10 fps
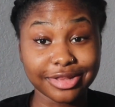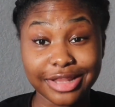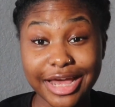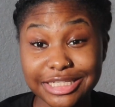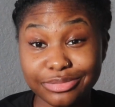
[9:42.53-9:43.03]

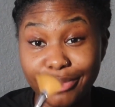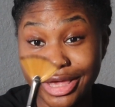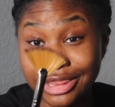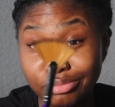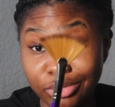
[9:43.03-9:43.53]
let's
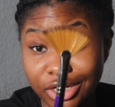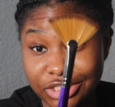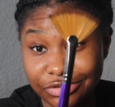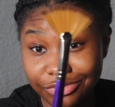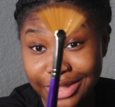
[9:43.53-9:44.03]
make the
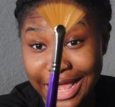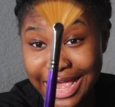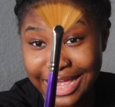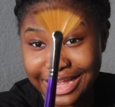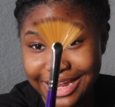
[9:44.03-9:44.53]
brush
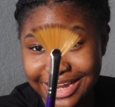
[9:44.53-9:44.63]
flat.